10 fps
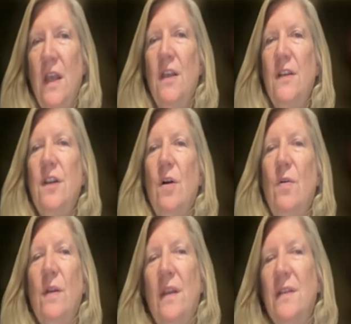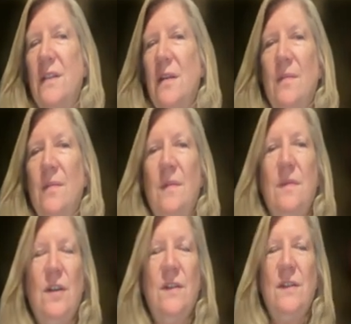So some
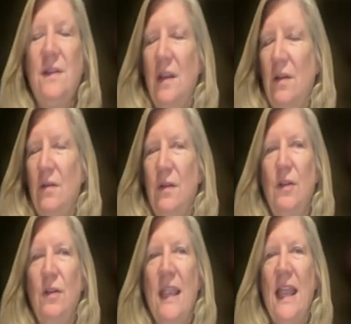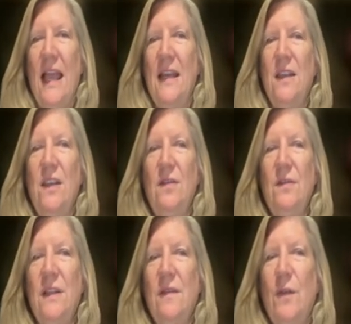just, you know, looking at it
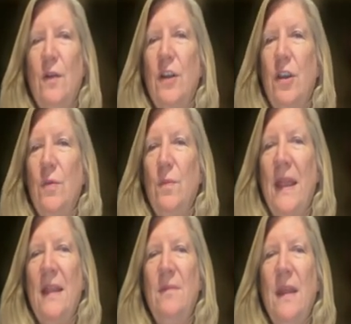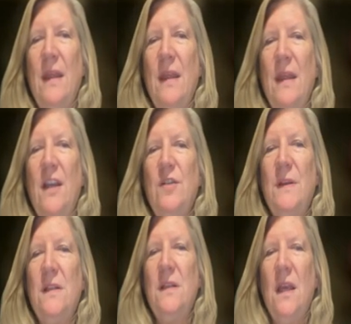using for acute pain management,
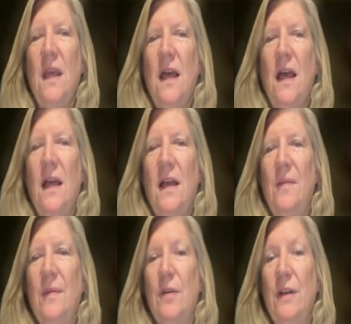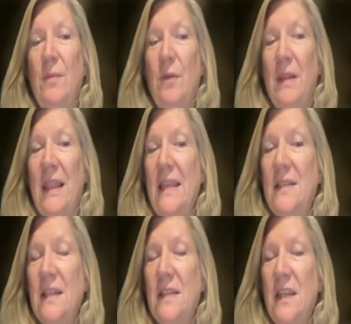um, could it replace
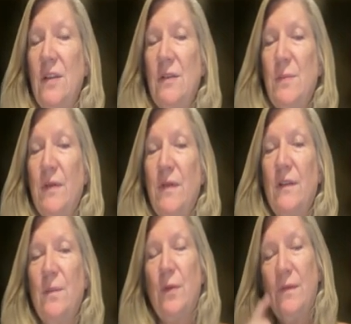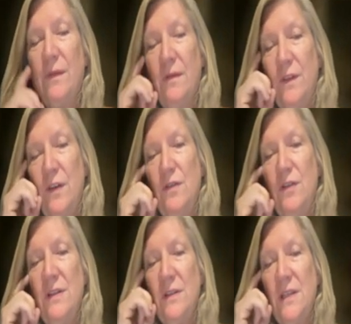continuous peripheral
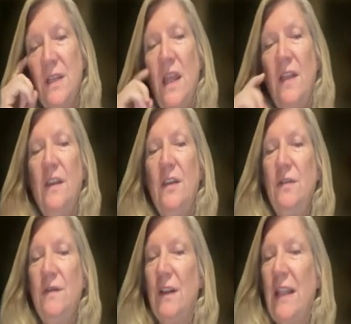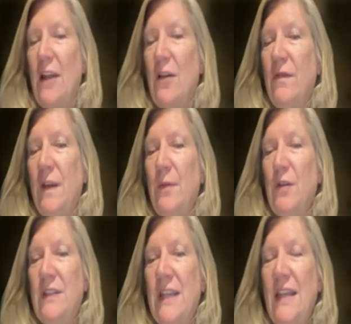infusions? The use for lateral
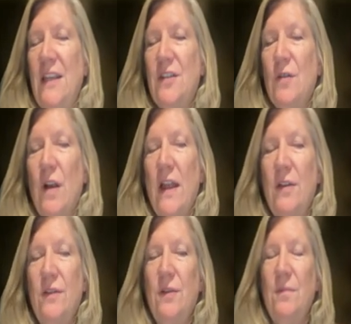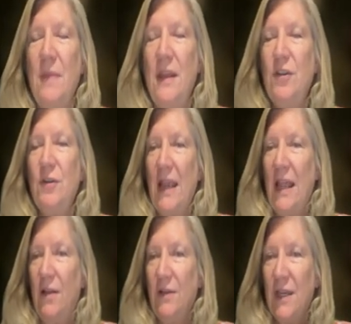cutaneous cryo to measure
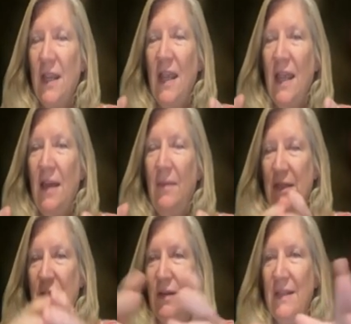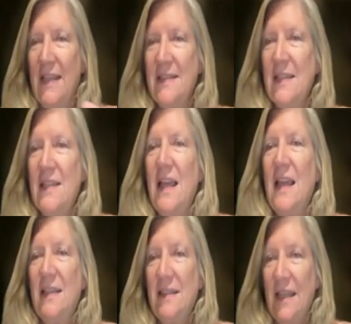out, I mean, to
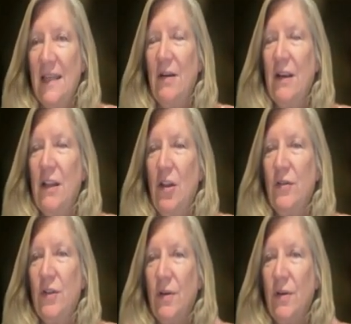anesthetize an area long